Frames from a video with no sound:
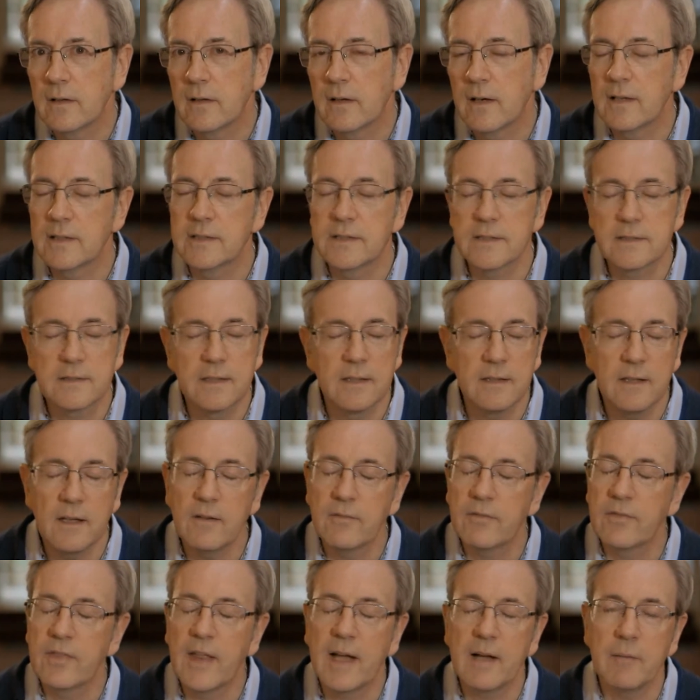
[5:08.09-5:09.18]
"I just
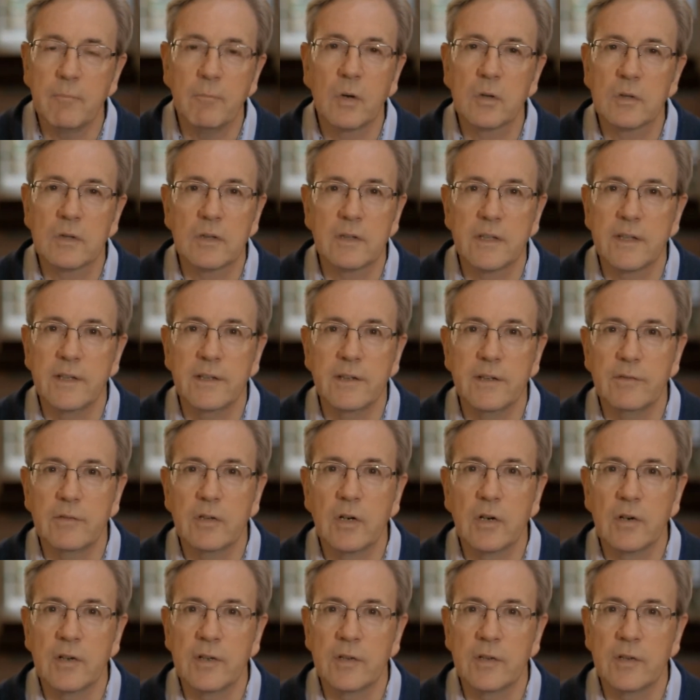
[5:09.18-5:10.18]
love that model you've got